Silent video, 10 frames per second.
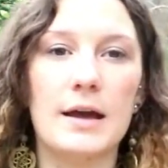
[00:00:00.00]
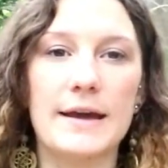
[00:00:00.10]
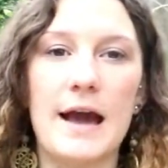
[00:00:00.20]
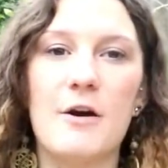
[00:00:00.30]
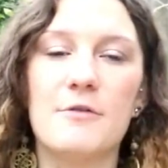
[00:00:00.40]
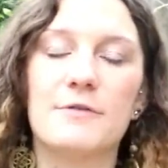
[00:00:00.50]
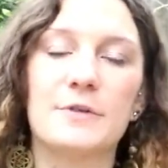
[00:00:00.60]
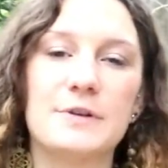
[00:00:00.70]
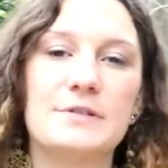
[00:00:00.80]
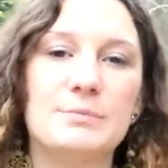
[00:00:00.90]
count
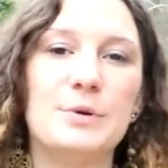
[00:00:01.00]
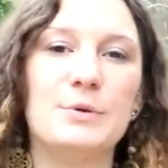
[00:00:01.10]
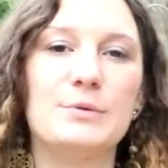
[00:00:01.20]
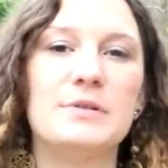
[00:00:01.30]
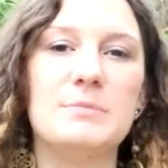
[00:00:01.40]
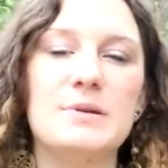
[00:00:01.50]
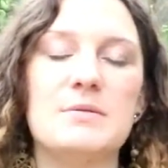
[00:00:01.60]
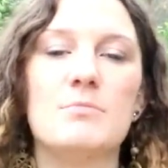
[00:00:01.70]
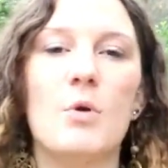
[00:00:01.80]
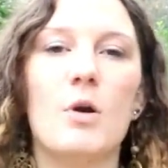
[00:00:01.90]
for this moon to
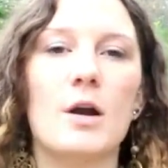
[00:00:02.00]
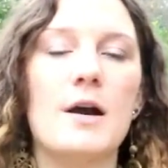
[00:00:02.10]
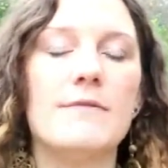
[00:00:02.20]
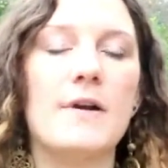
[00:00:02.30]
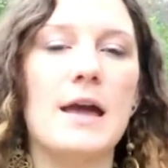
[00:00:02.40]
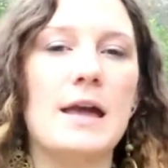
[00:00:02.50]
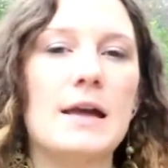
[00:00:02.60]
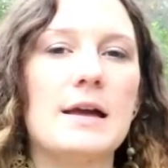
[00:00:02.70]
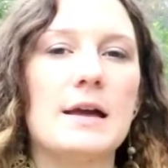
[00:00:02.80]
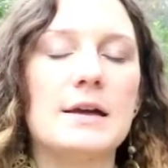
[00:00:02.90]
be more of a